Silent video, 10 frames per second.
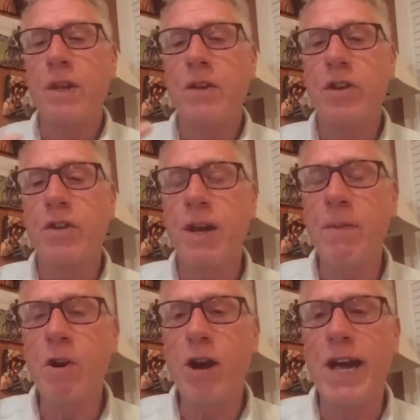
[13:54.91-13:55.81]
So the
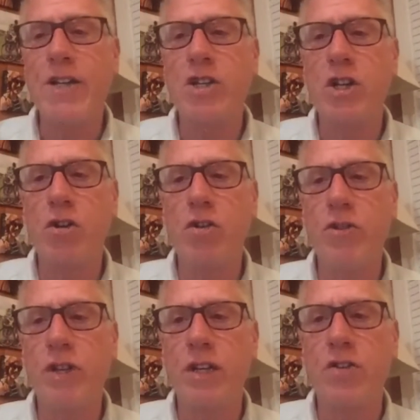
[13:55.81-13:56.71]
Democrats
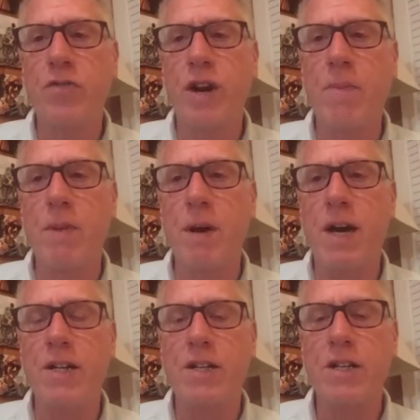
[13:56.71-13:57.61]
used this very
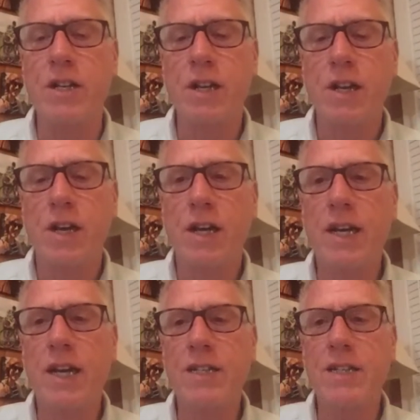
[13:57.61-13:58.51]
much
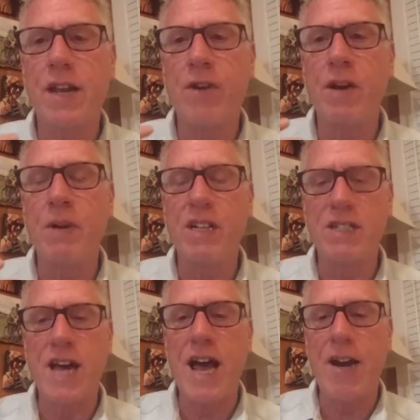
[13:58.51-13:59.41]
against, they very much
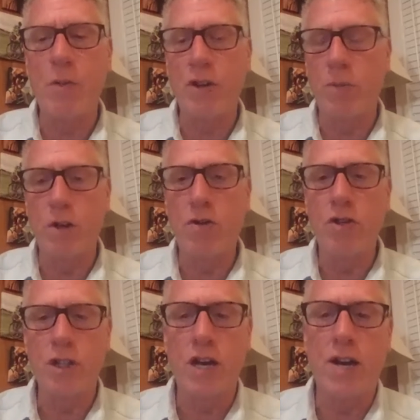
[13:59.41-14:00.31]
sided with the
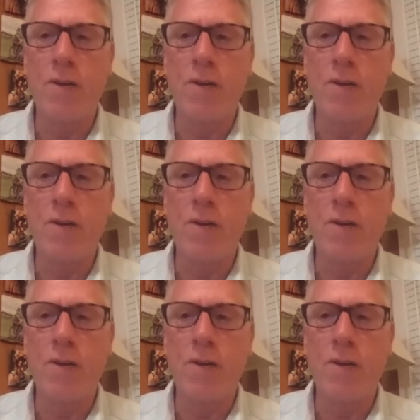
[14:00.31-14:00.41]
moonshiner.